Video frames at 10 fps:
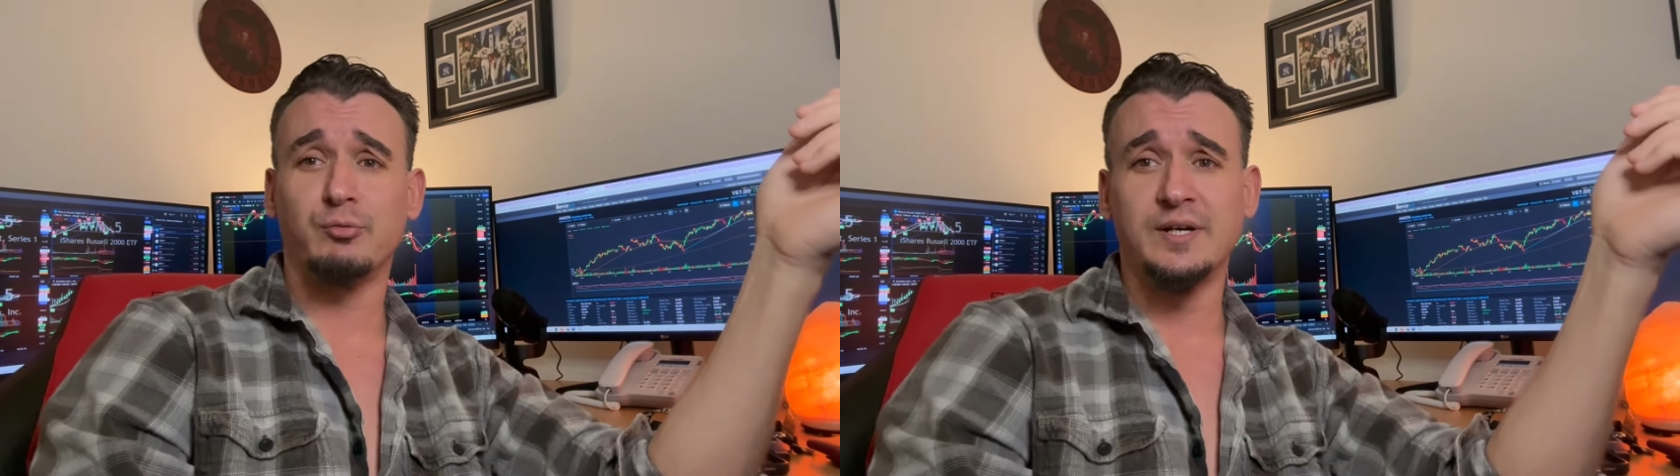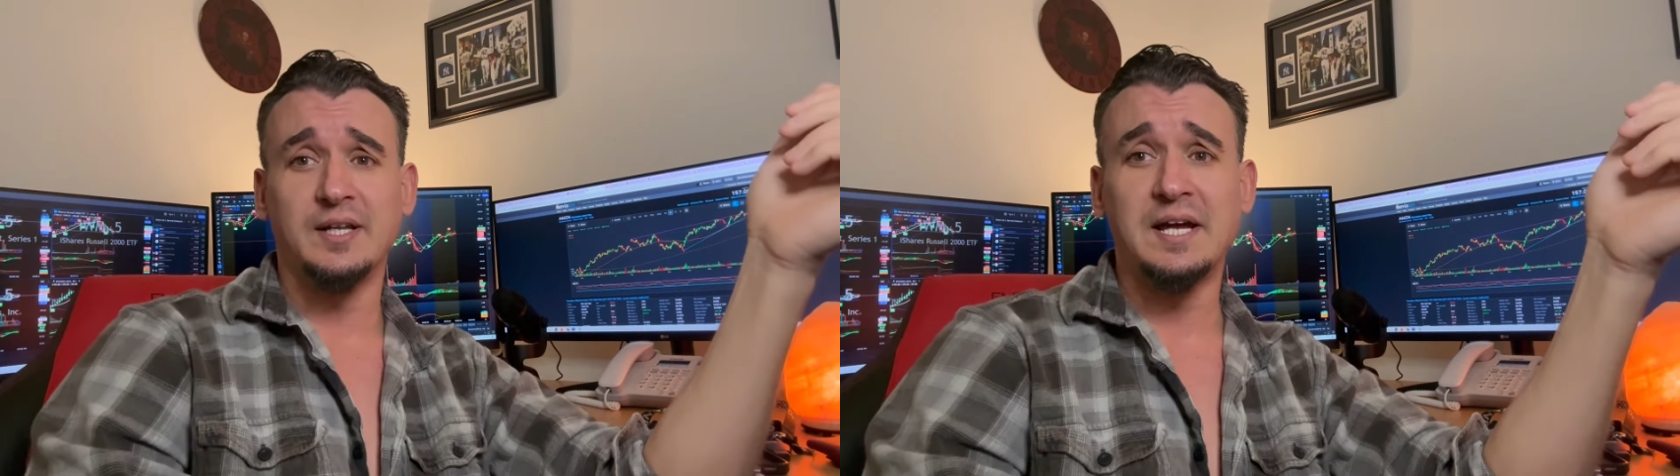
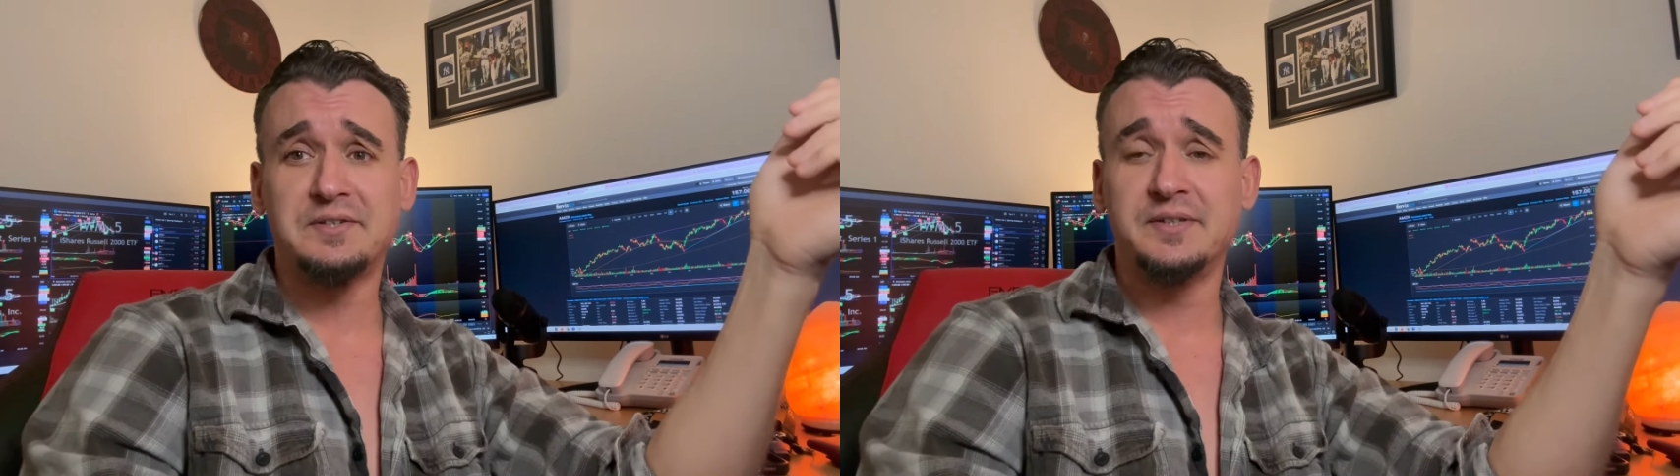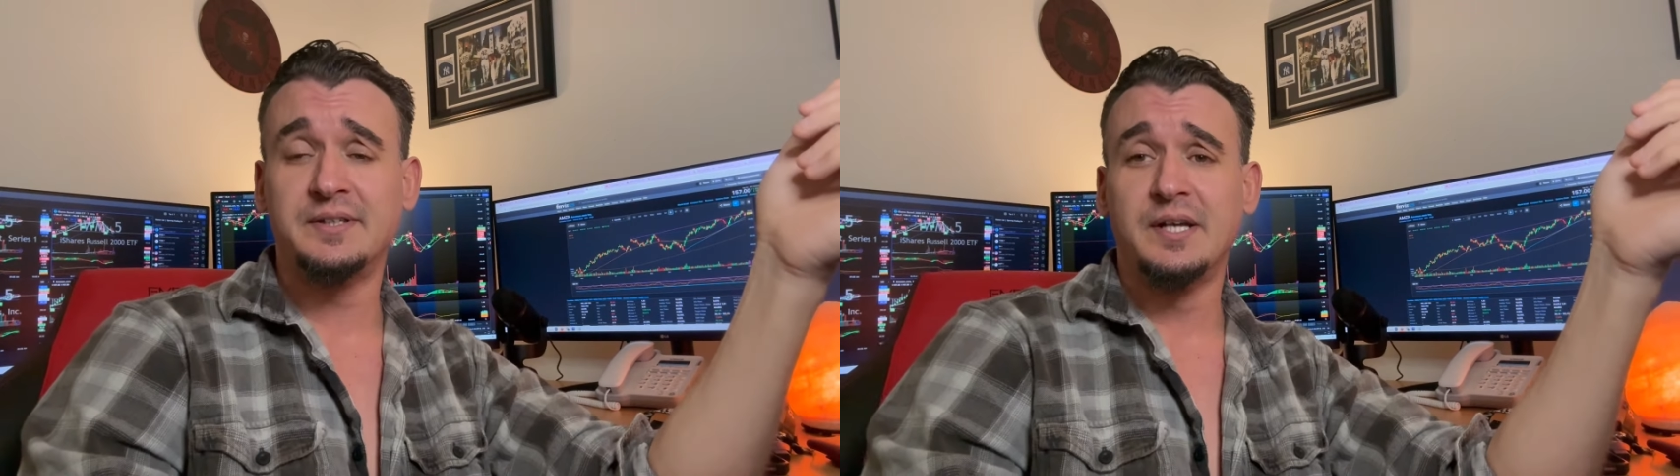
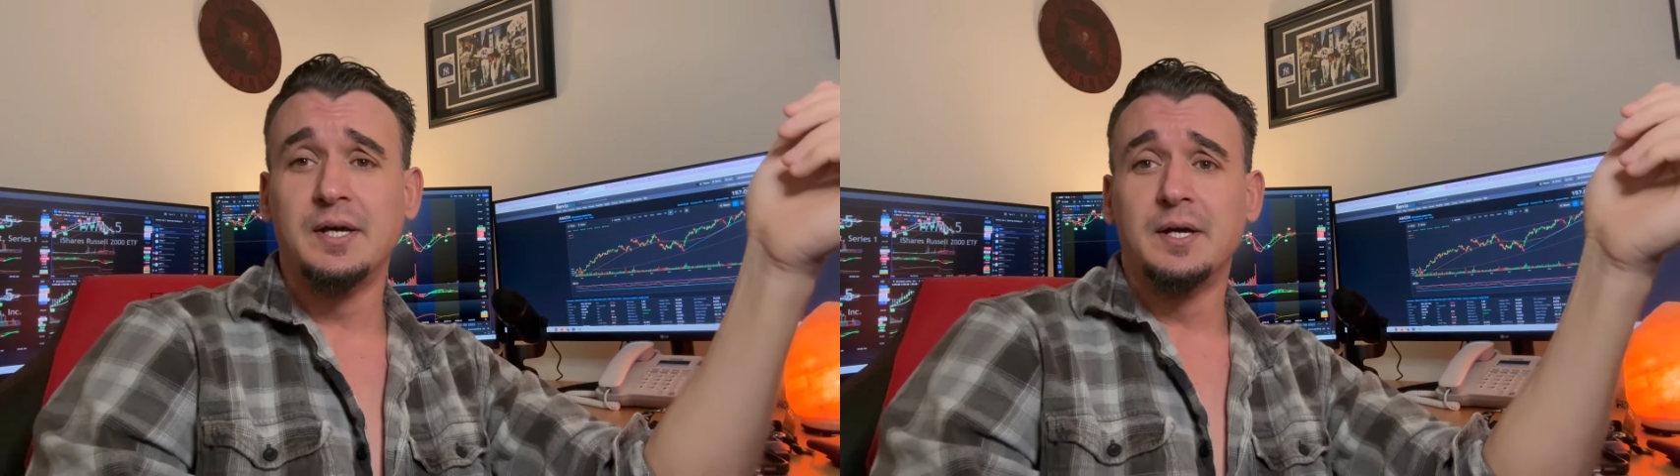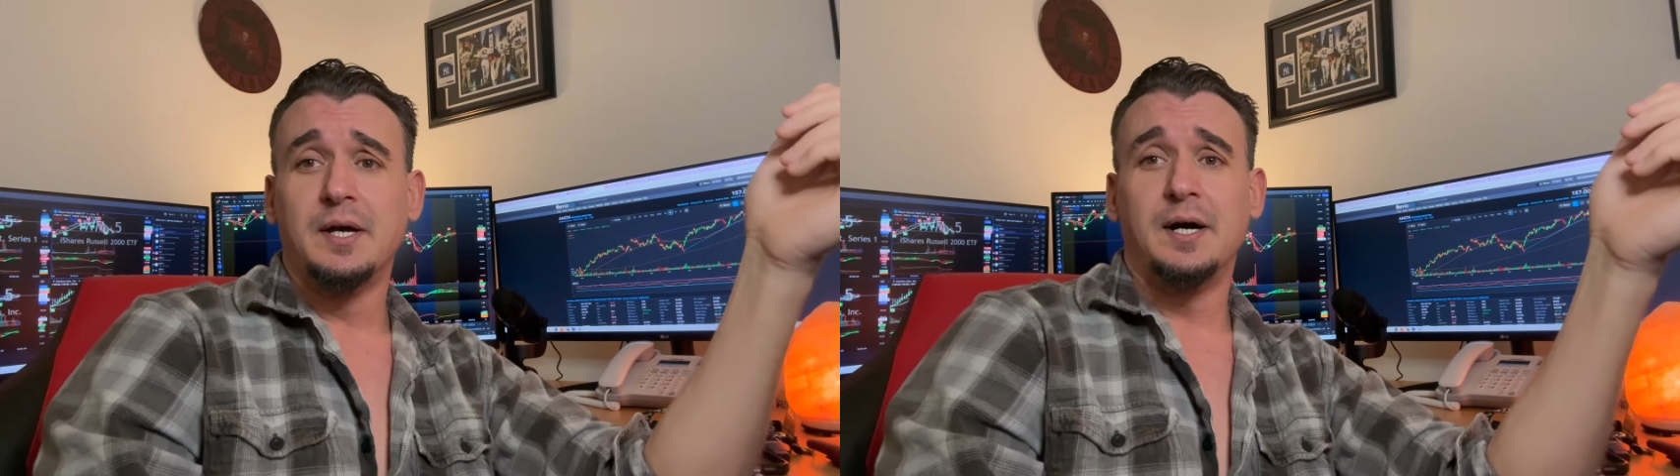reelected
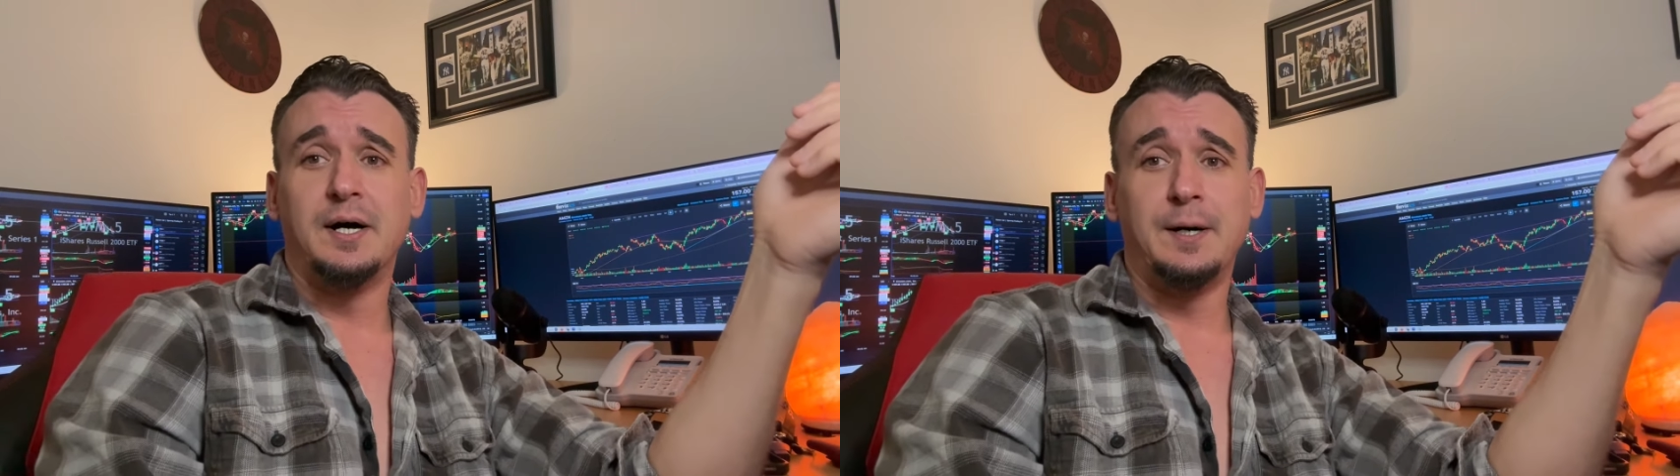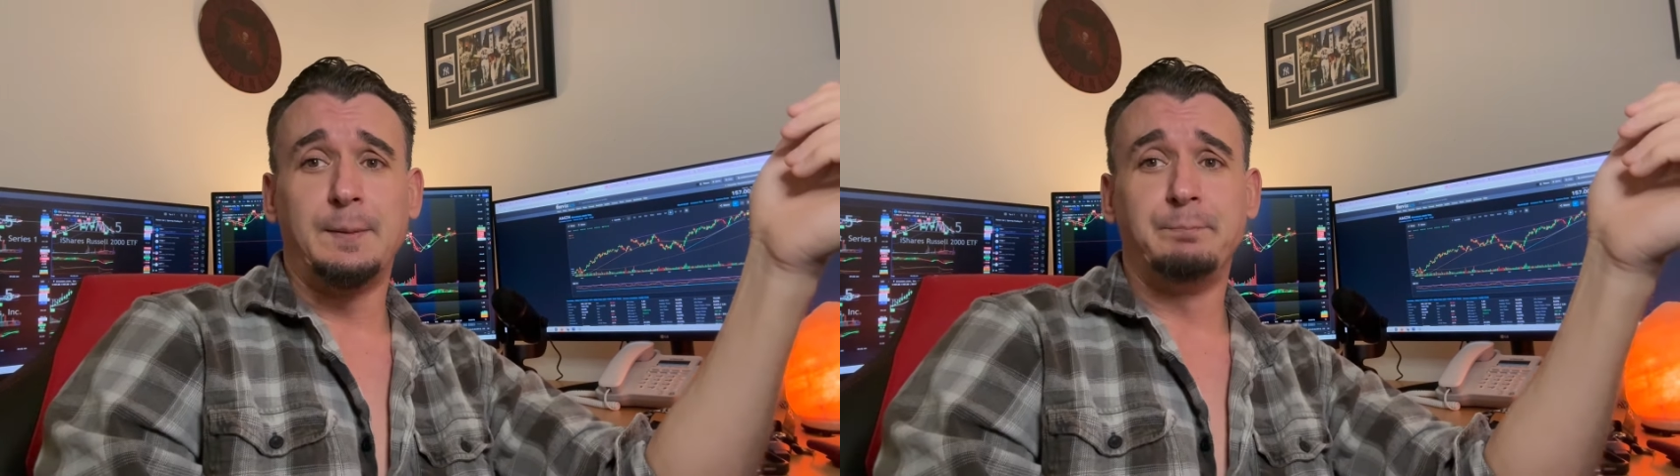
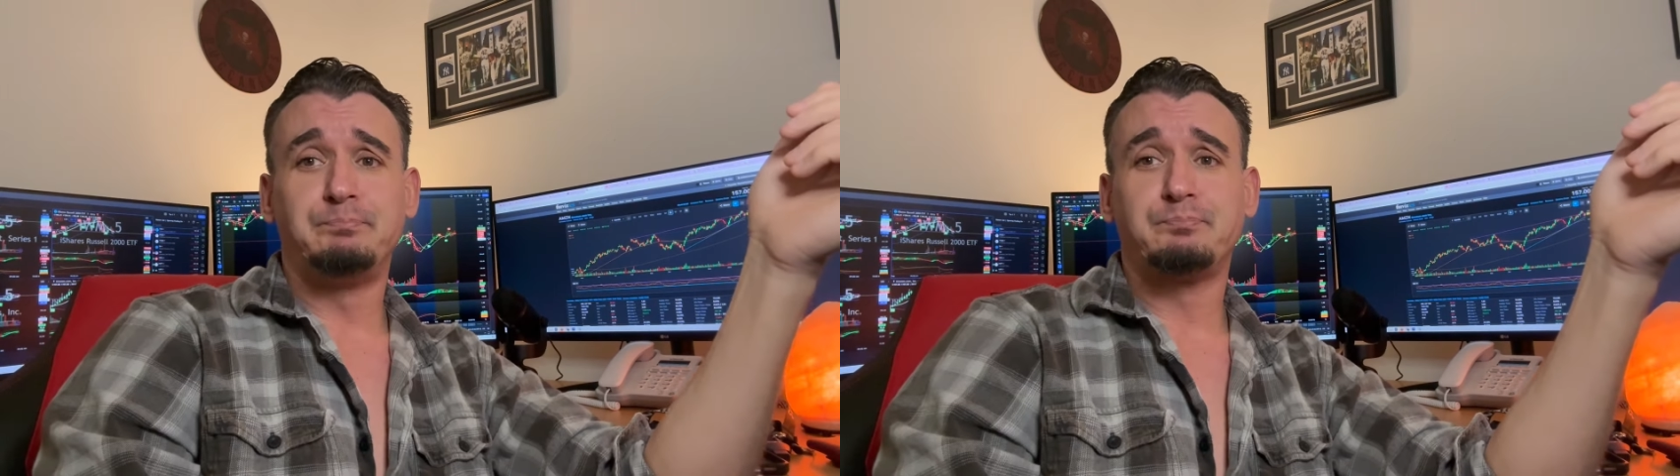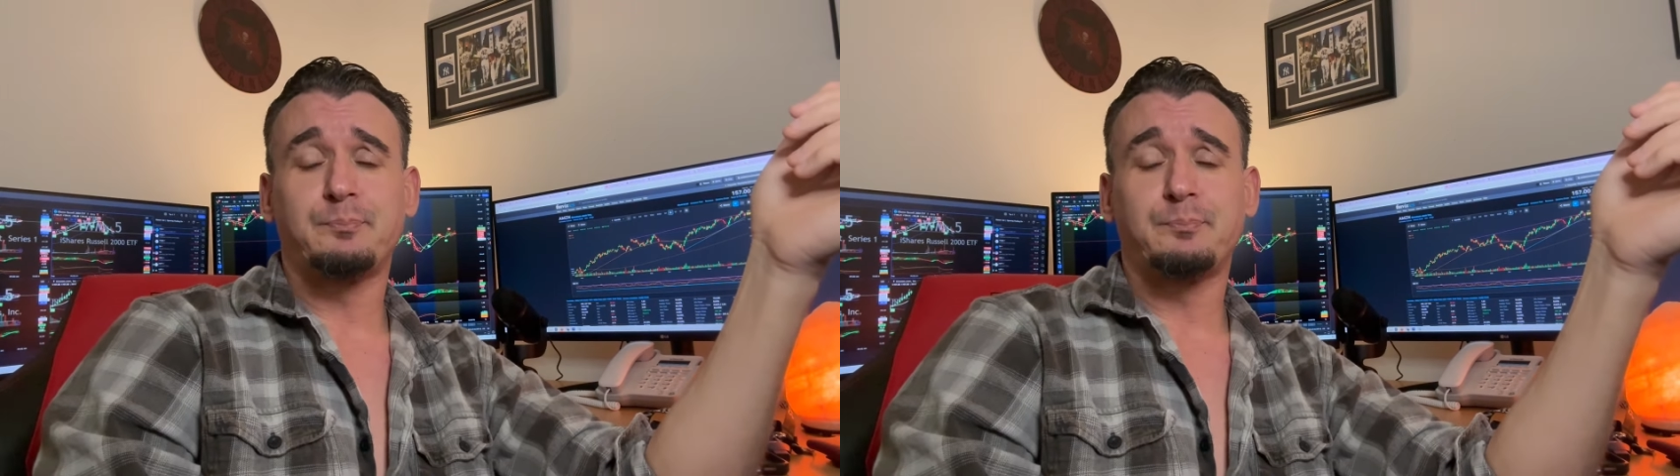um,